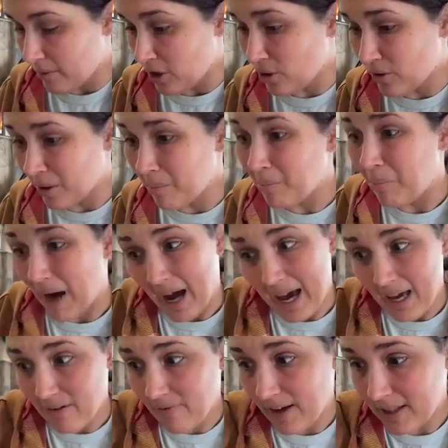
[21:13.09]
You can
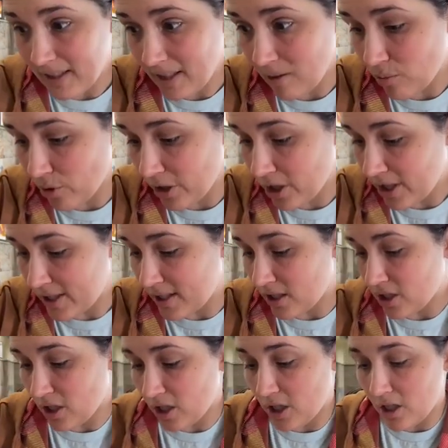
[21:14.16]
buy fancy embroidery
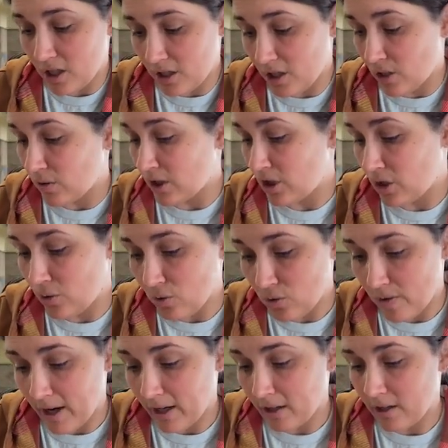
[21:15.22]
scissors. You could use
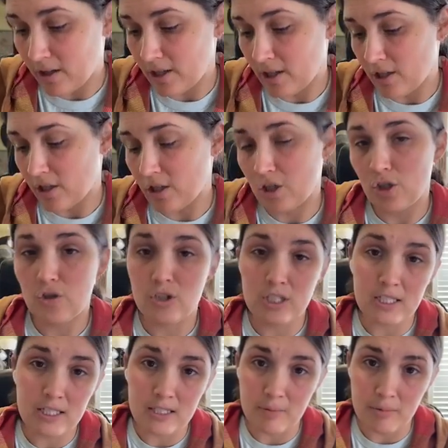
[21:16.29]
regular scissors. You
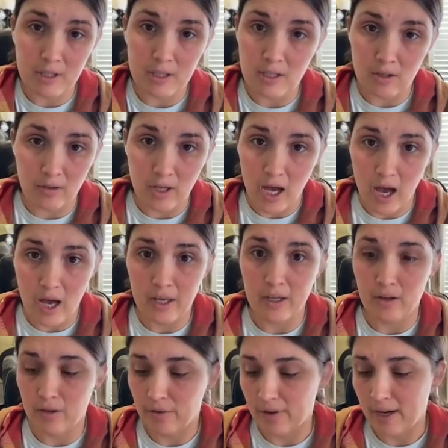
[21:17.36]
just need something that'll cut
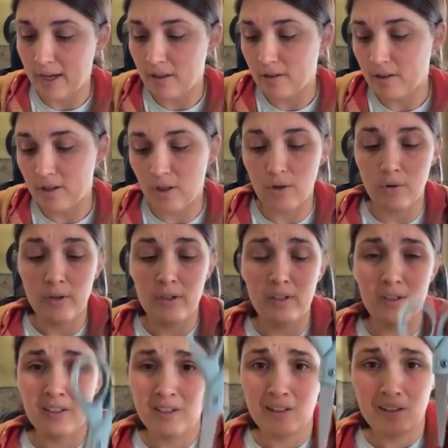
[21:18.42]
your thread. So
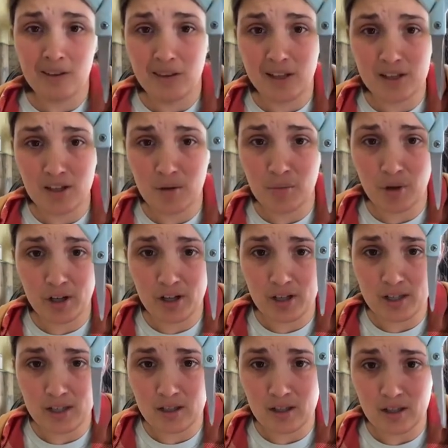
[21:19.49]
these are embroidery
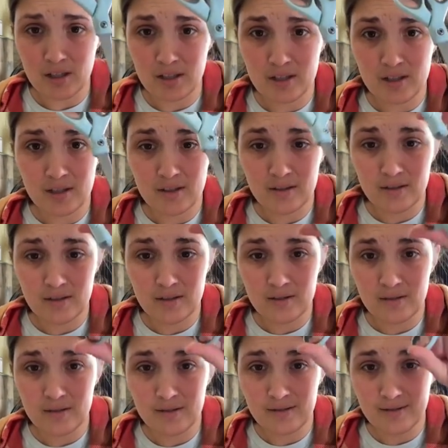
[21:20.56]
scissors.
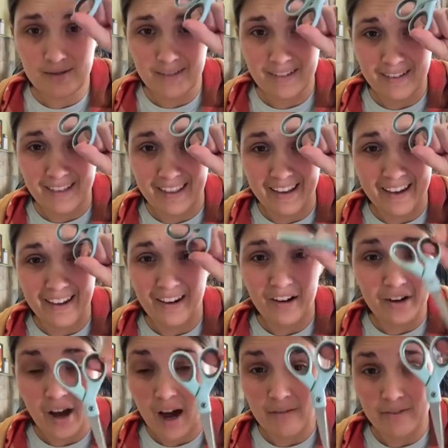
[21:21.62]
They are
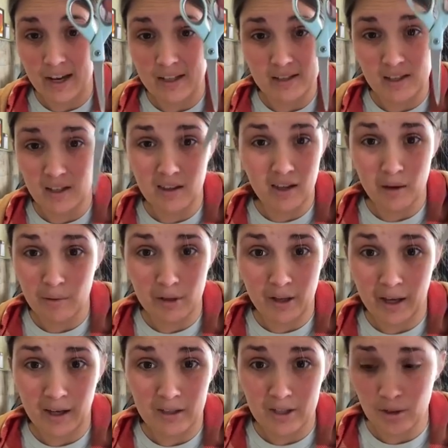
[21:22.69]
not fancy. They were
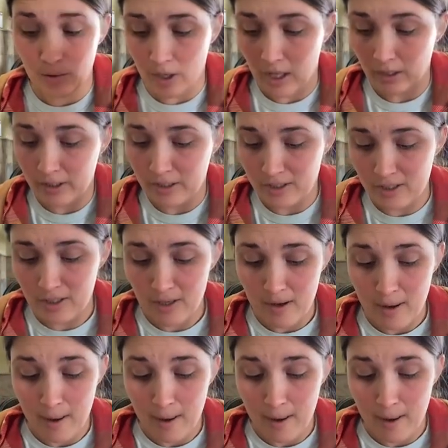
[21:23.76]
like $2.